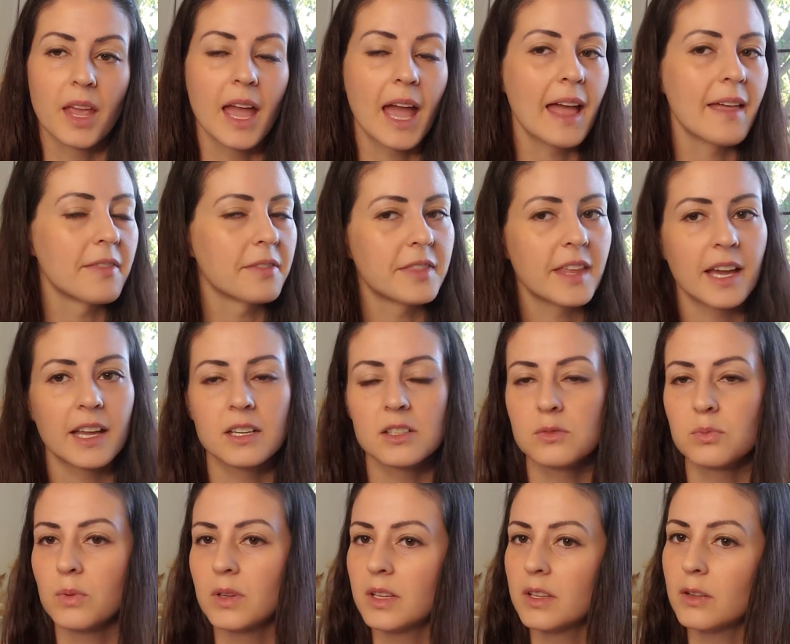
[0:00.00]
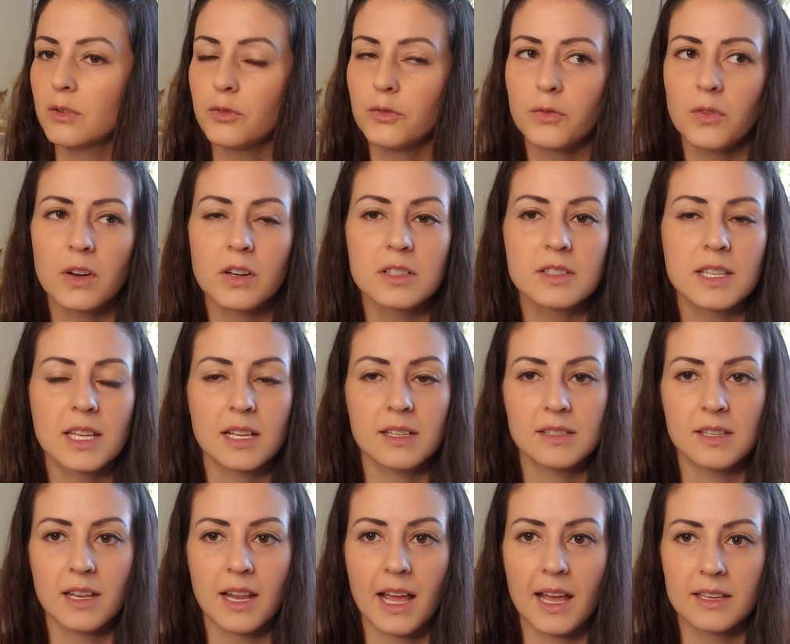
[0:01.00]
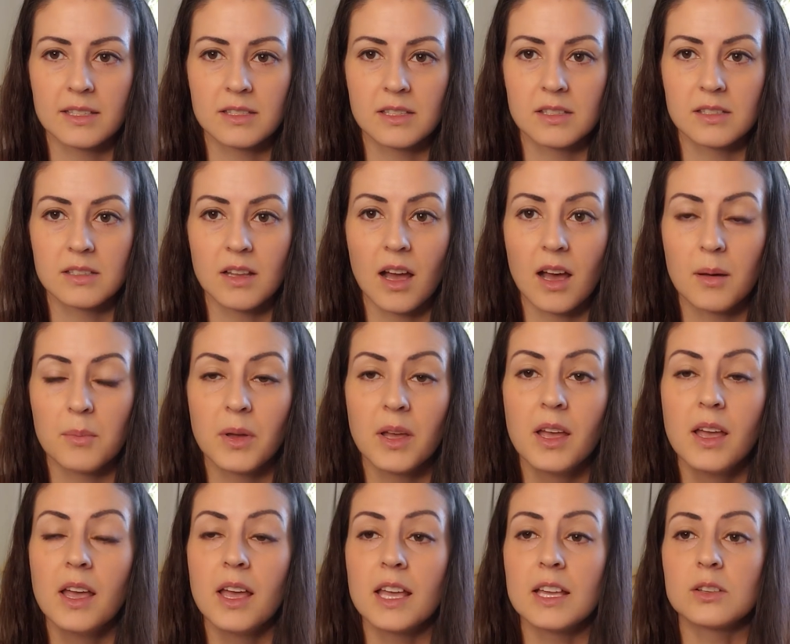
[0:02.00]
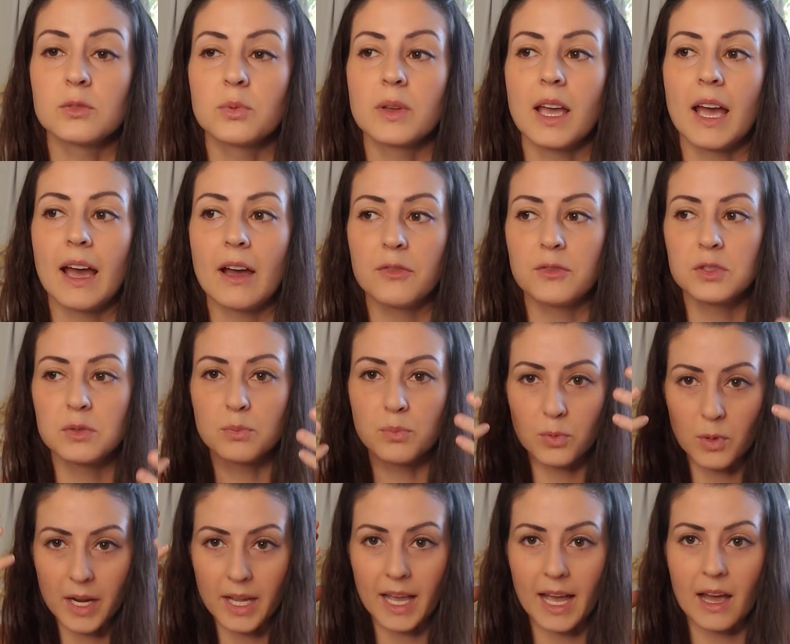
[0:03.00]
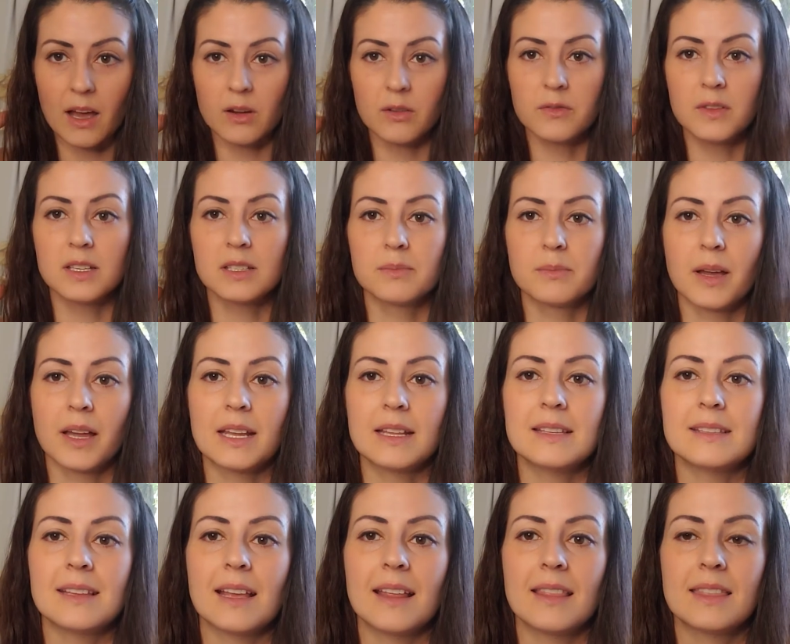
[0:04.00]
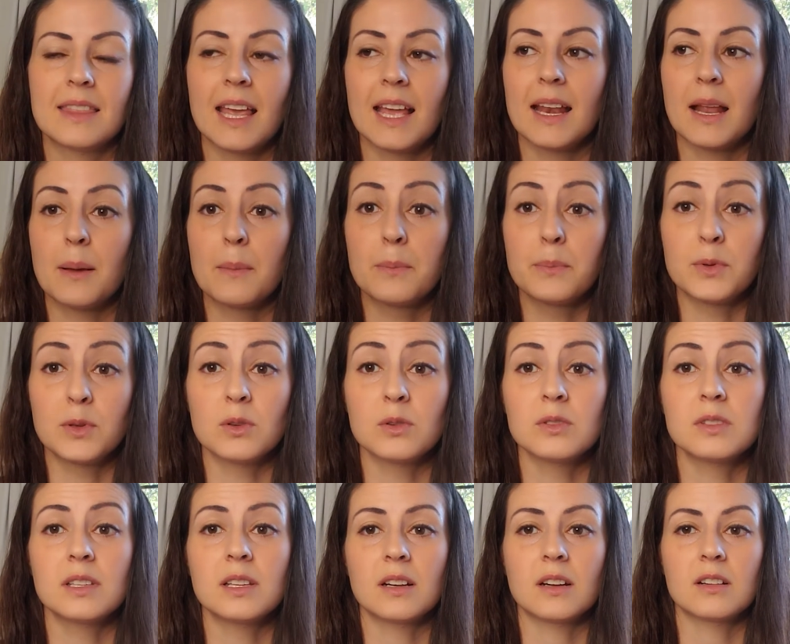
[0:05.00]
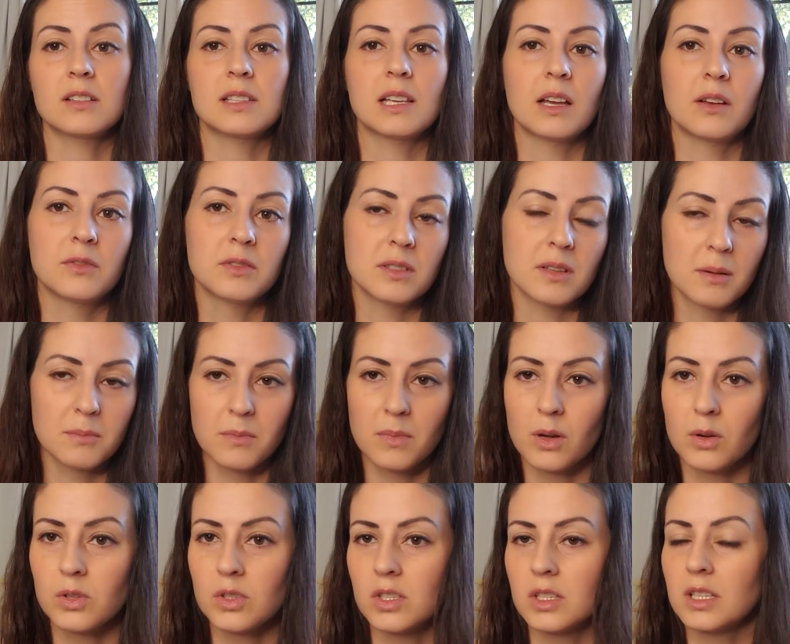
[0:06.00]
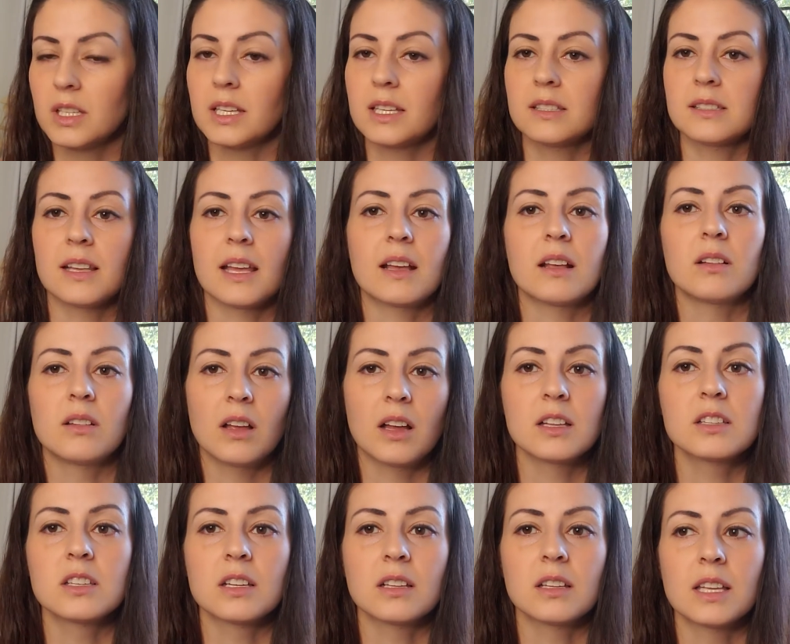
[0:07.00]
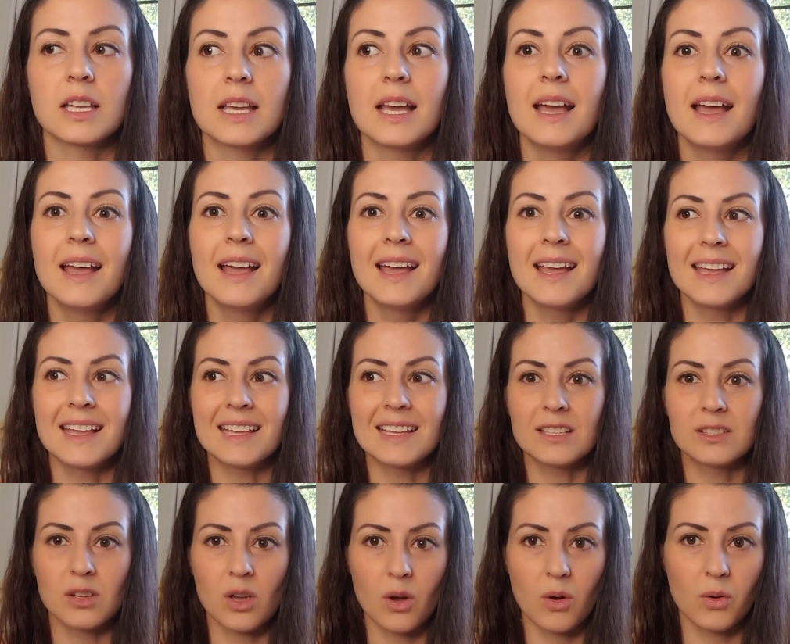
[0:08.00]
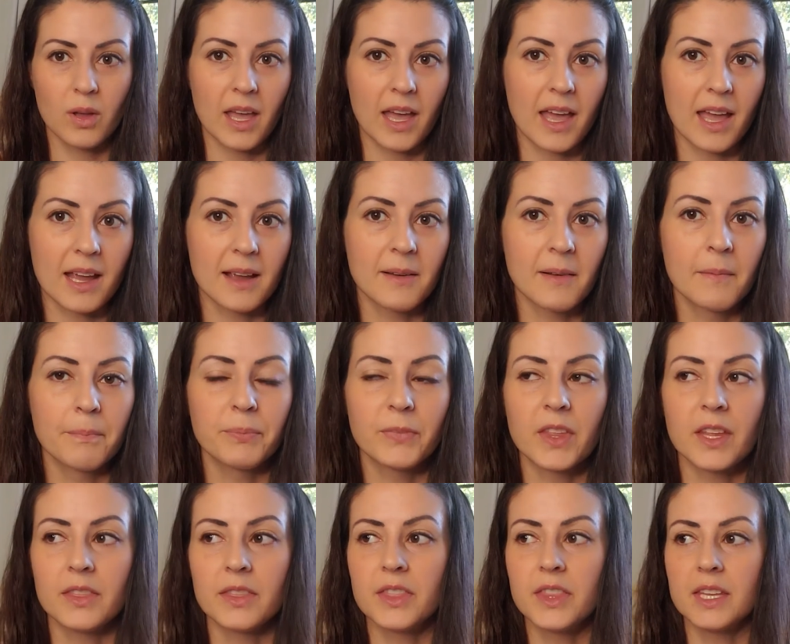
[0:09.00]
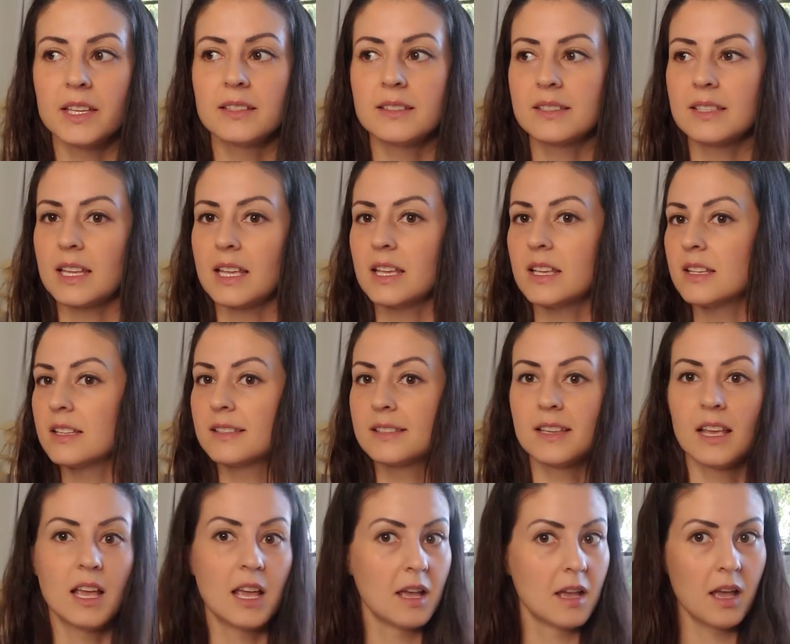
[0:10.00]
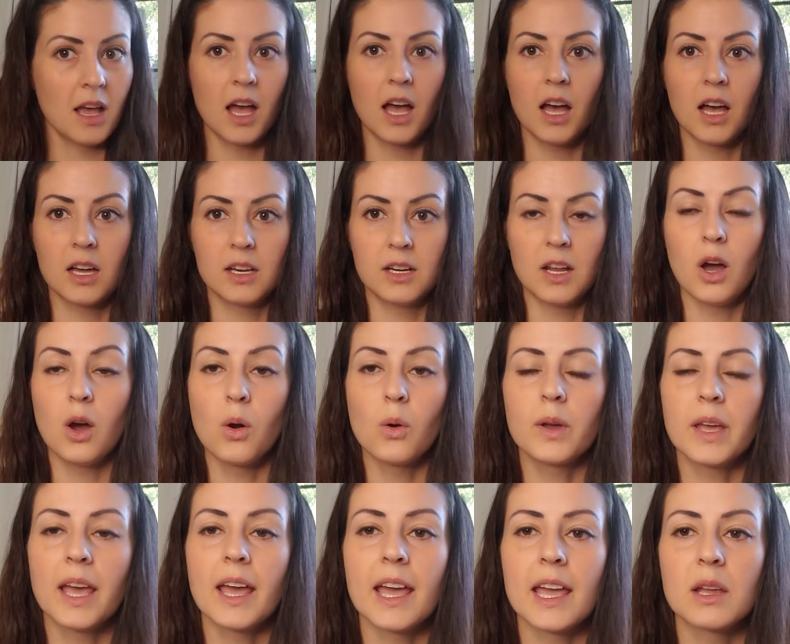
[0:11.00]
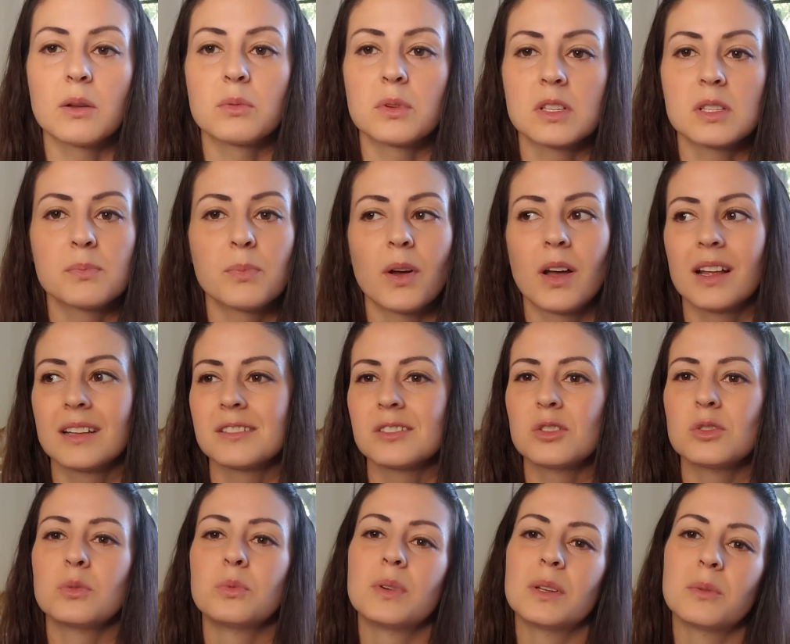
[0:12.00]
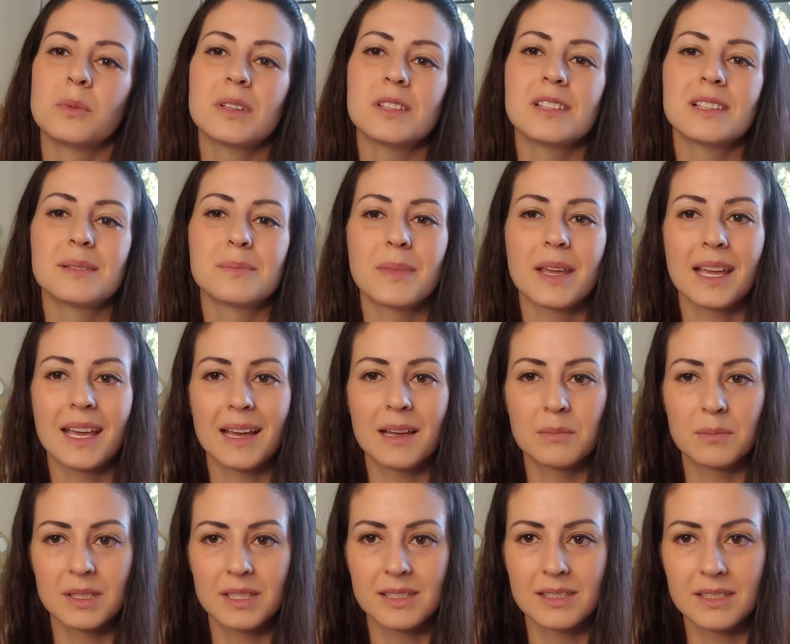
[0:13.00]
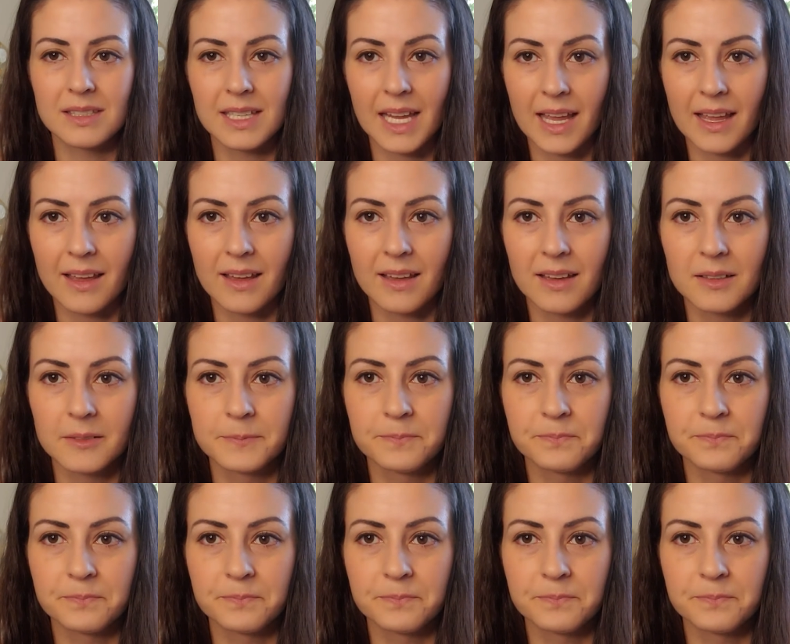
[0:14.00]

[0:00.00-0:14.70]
And that is one of the first things that has to stop, is we have to break out of this mindset that abusing ourselves emotionally and psychologically is okay, that this is an okay response to when we just make a mistake.